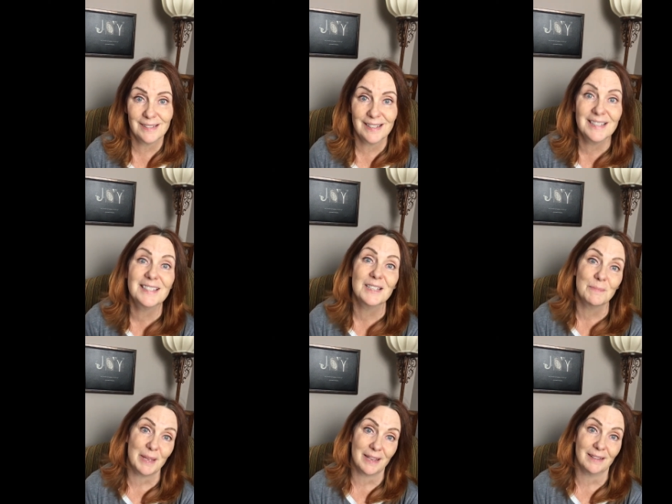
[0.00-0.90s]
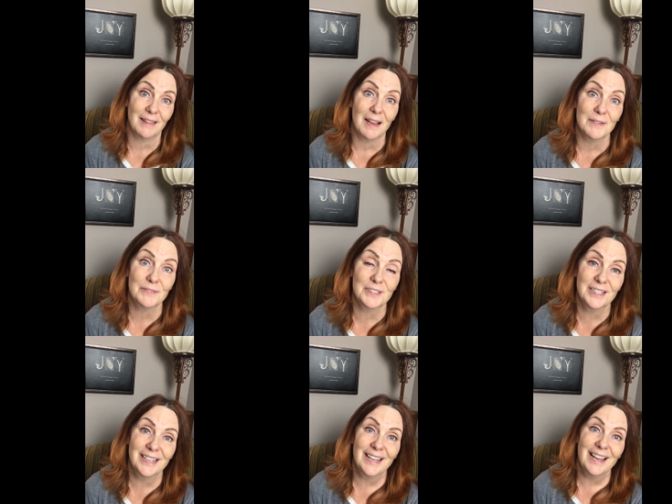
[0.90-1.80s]
isn't being loved
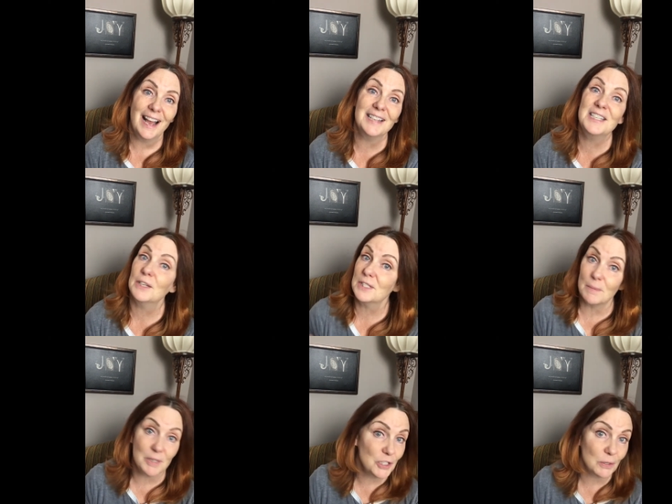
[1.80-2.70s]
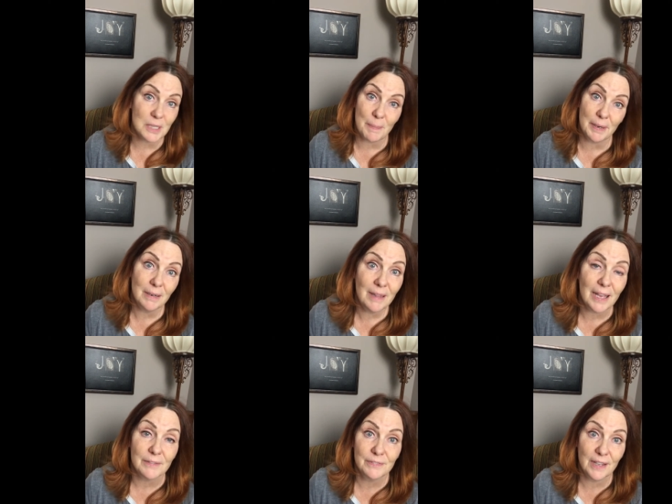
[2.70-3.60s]
until something shows up in our
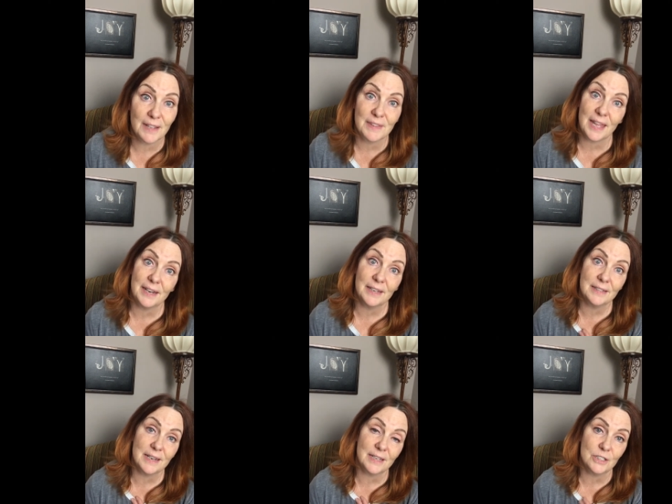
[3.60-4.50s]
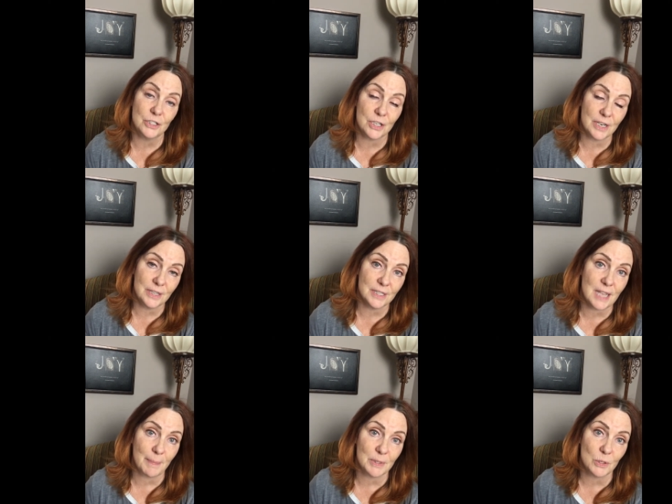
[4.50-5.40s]
life. And then it, it, it, this
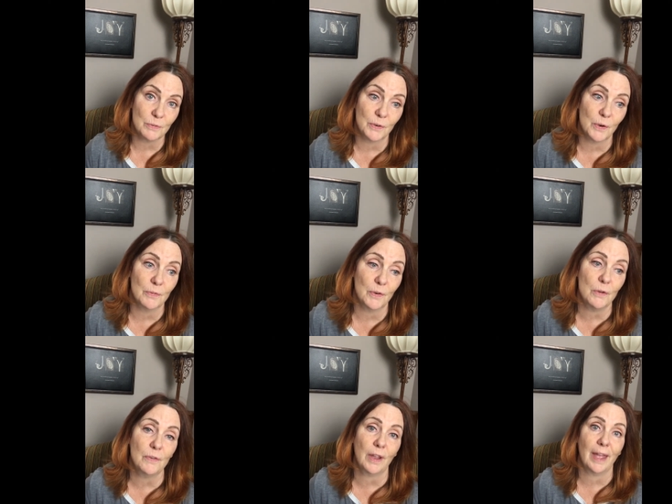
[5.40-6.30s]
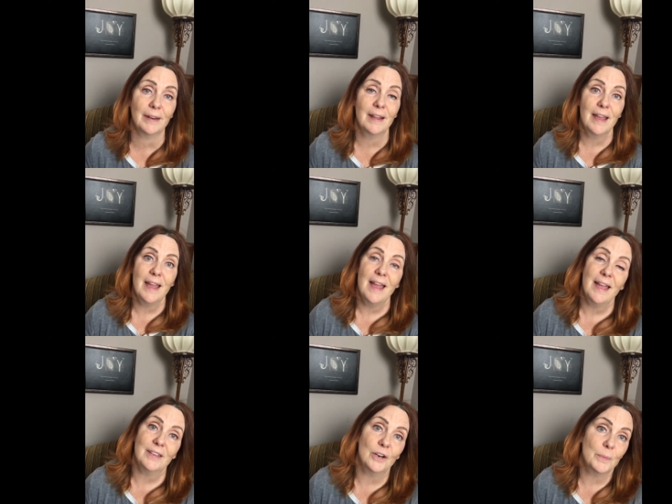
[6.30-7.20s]
happens over and over and over again.
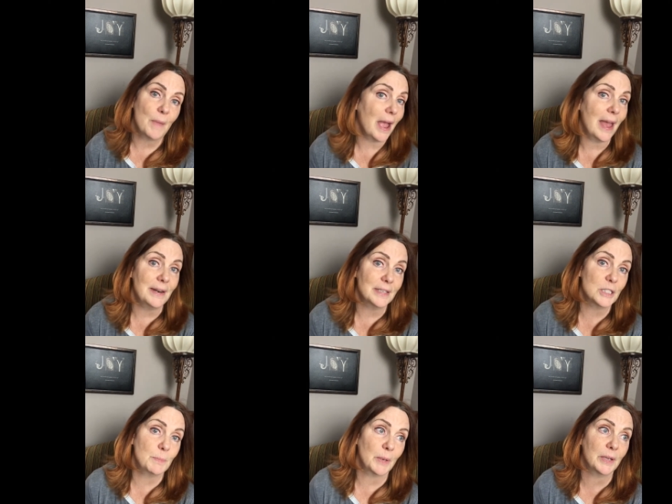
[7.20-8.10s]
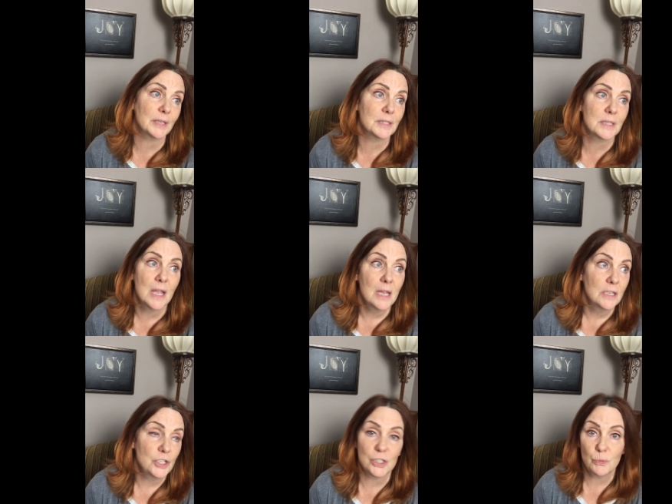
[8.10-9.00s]
You know, I had an experience
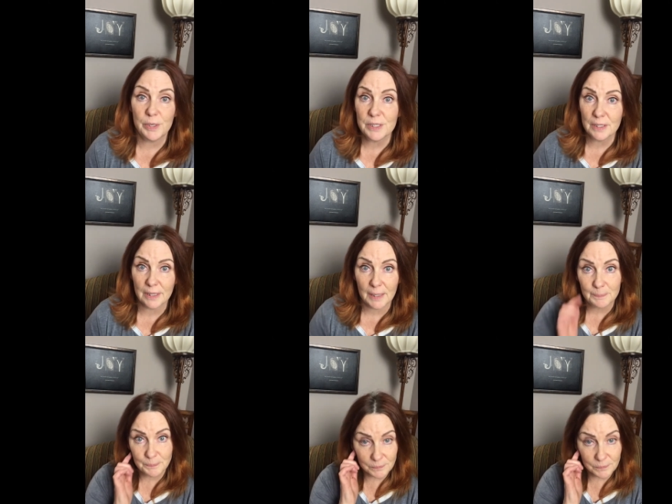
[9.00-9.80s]
just recently.